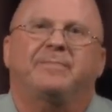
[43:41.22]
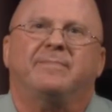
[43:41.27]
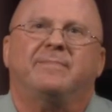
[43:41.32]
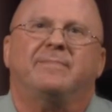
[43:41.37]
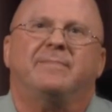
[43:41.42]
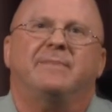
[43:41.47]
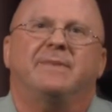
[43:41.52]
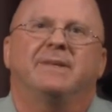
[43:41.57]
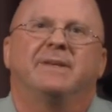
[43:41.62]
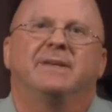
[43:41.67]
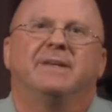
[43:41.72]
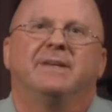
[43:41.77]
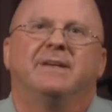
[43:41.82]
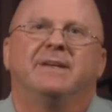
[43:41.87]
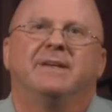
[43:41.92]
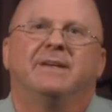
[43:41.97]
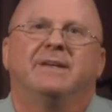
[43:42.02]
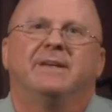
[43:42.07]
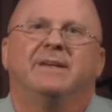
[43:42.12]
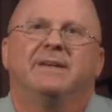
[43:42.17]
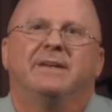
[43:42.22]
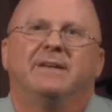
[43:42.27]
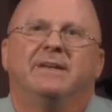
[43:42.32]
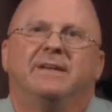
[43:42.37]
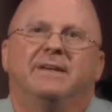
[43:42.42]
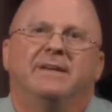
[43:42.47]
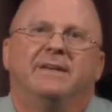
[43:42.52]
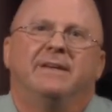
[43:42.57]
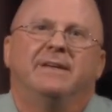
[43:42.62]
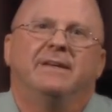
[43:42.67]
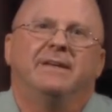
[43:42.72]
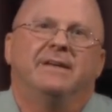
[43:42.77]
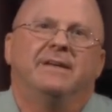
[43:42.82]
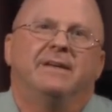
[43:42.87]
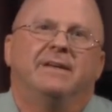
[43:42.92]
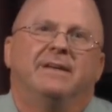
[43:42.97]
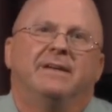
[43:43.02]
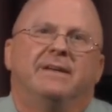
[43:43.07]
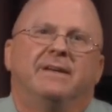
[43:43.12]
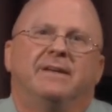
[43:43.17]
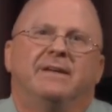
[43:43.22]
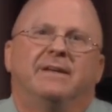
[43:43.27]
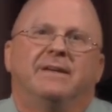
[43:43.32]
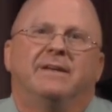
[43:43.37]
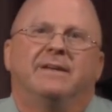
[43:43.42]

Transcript: (silence)